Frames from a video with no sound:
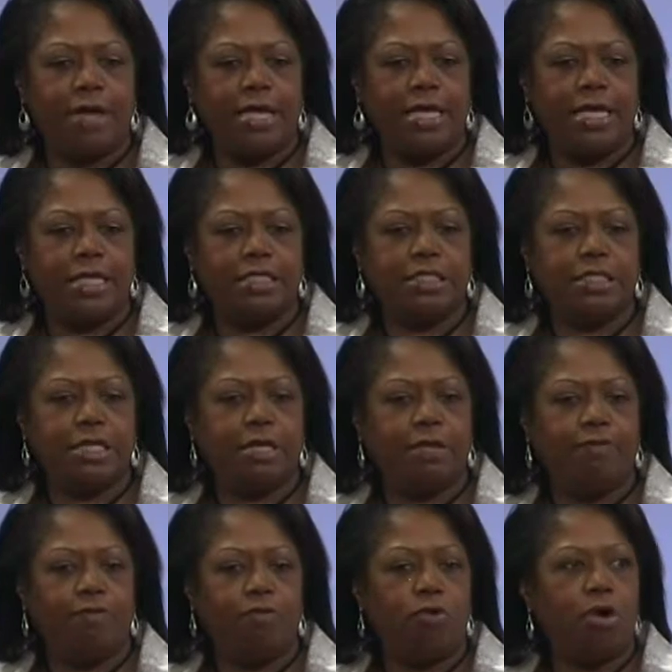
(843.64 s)
financing
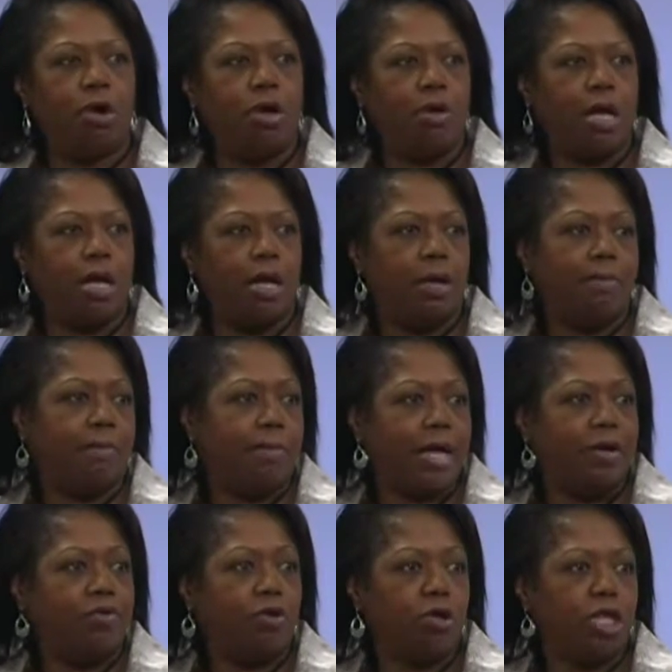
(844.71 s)
for
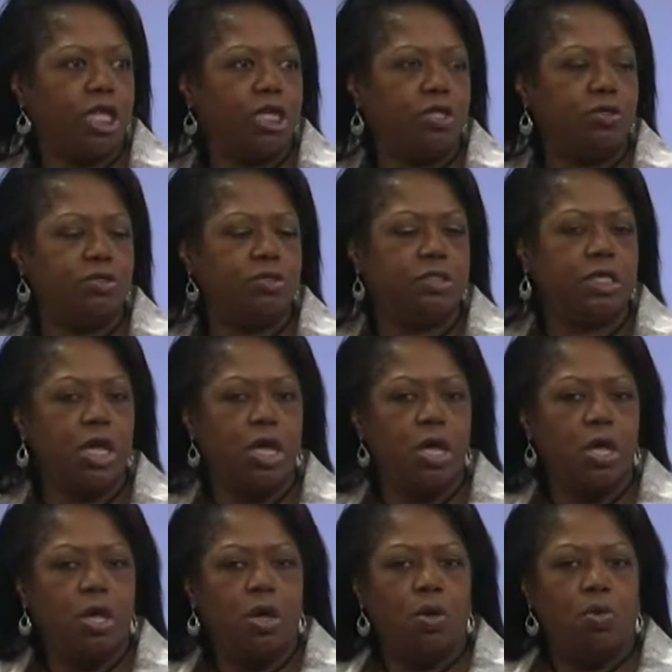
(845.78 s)
microloans.
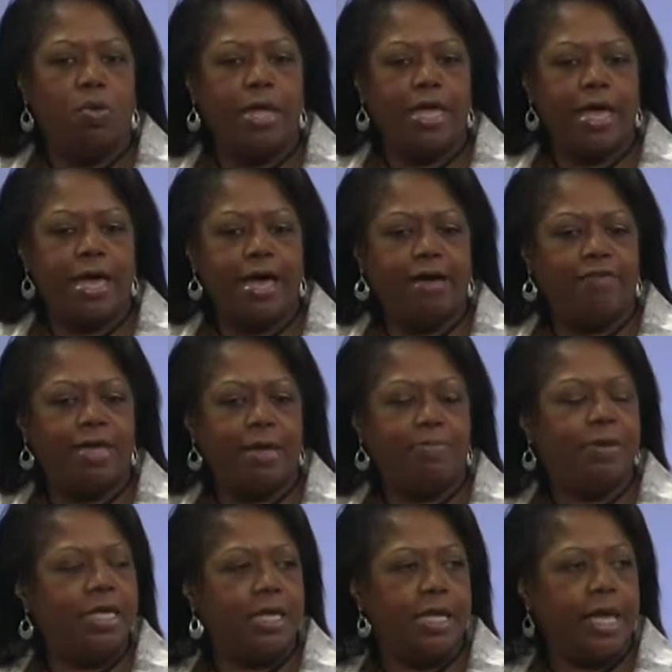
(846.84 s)
We have a
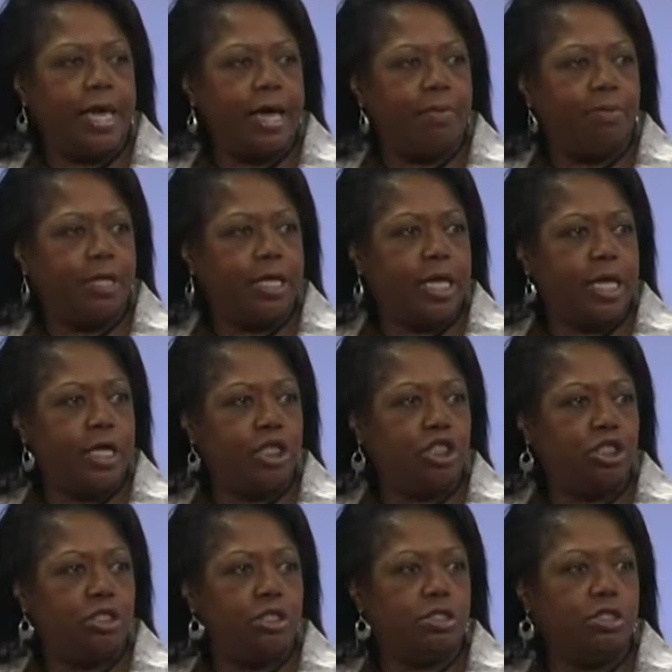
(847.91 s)
pending
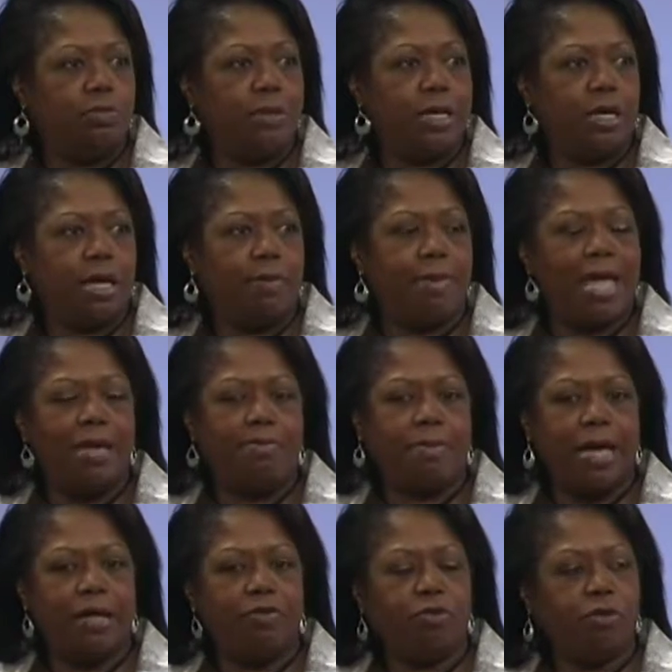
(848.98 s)
application to become a
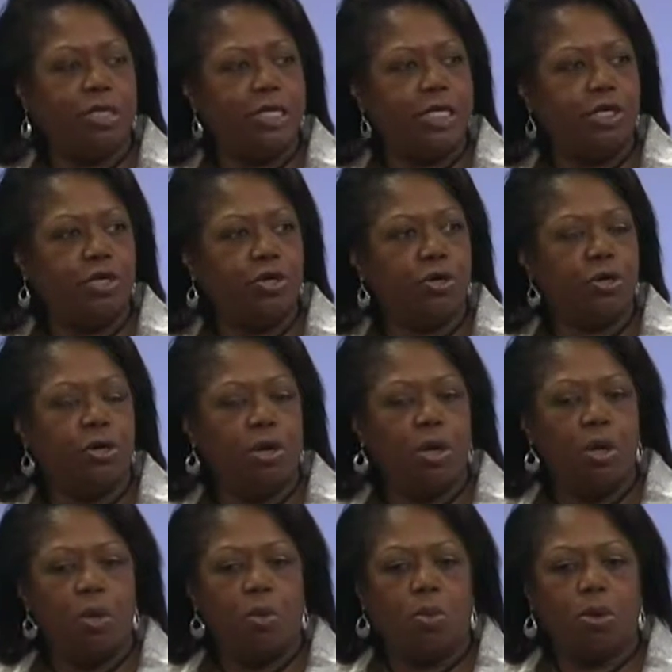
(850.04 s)
microlender.
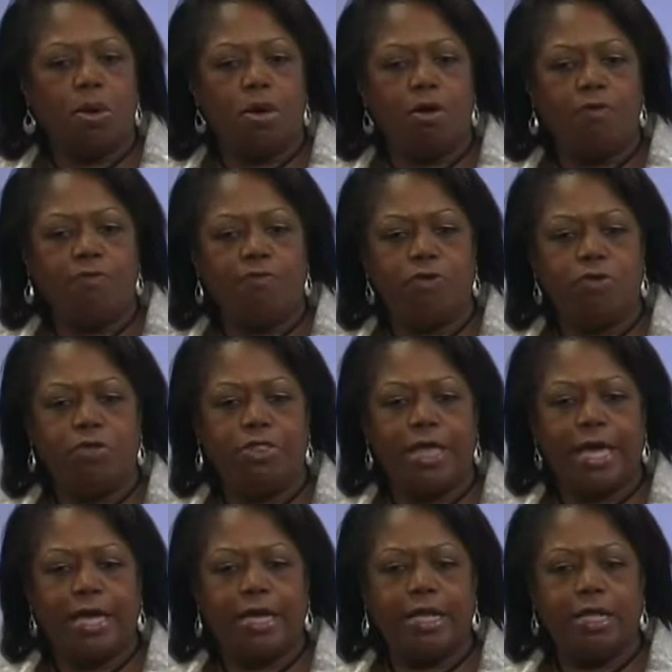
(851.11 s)
We're hopeful
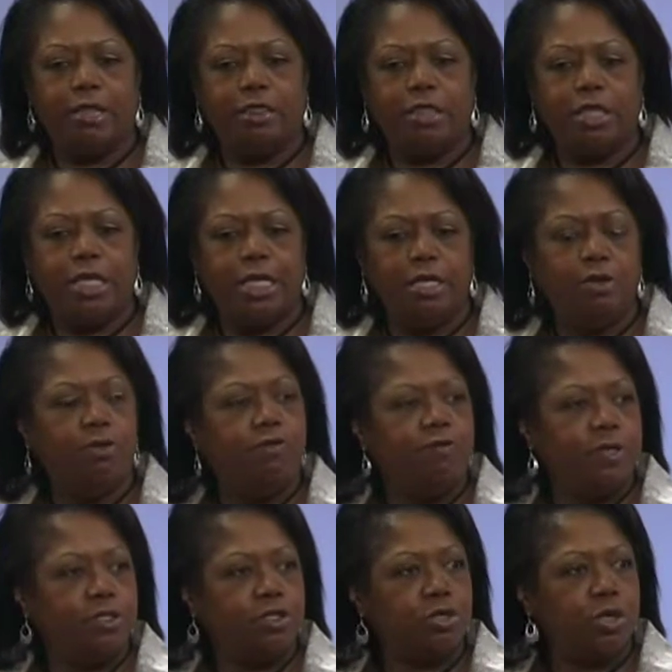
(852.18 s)
that in the new
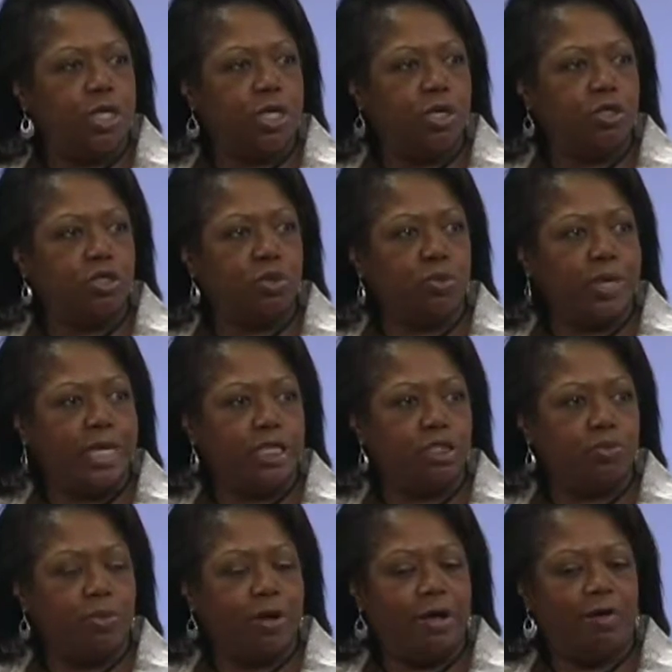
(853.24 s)
fiscal year
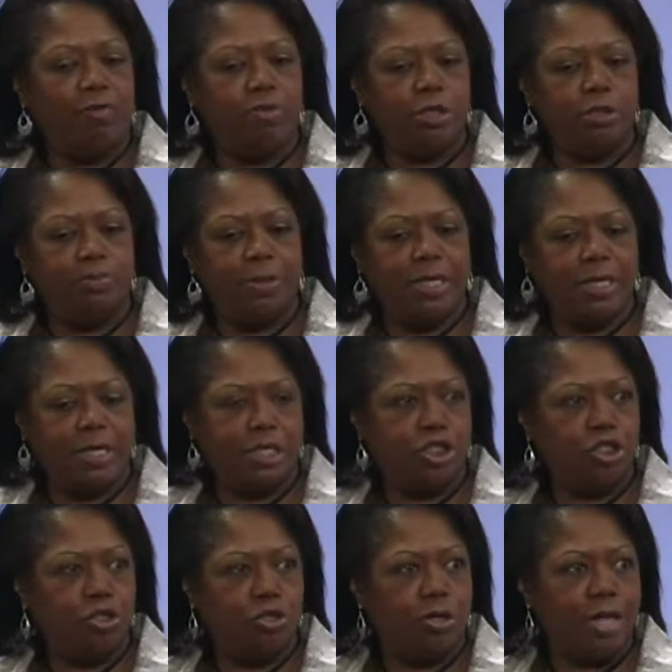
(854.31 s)
2012, which
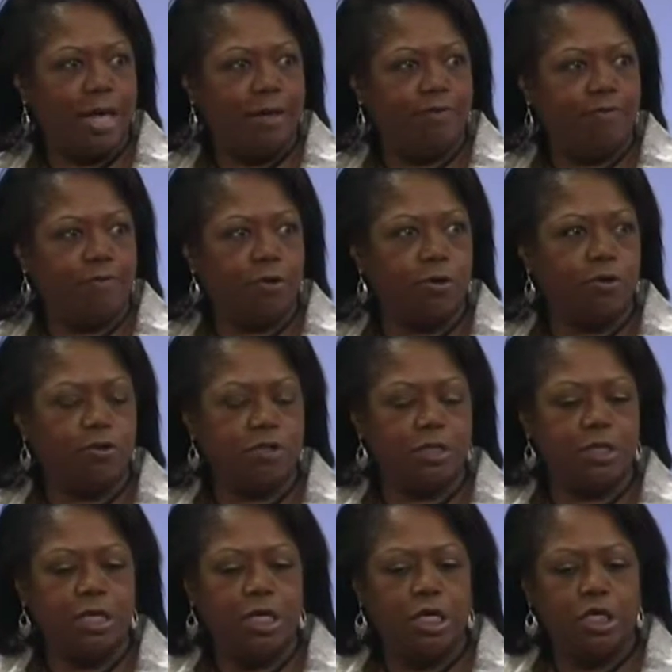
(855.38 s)
begins July 1st,
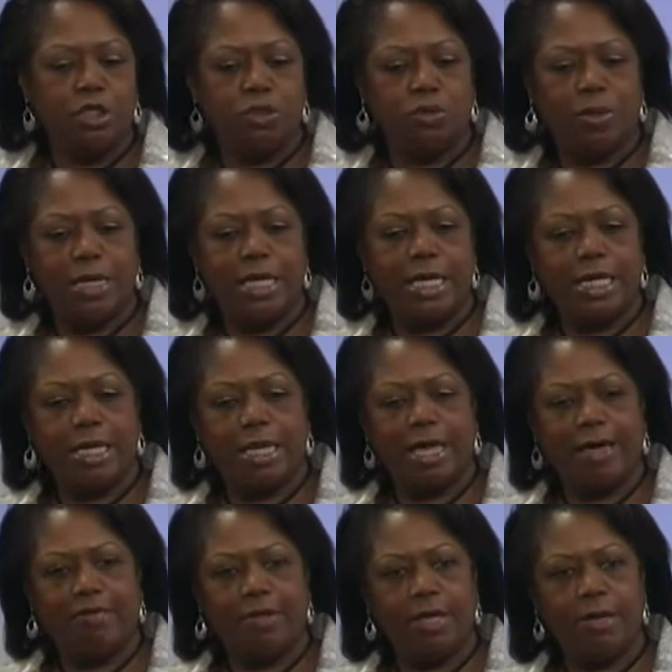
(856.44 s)

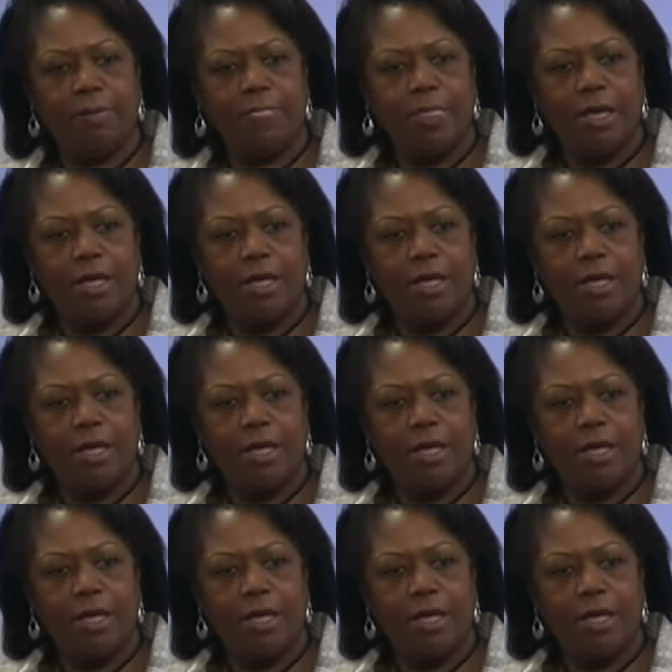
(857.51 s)
2011,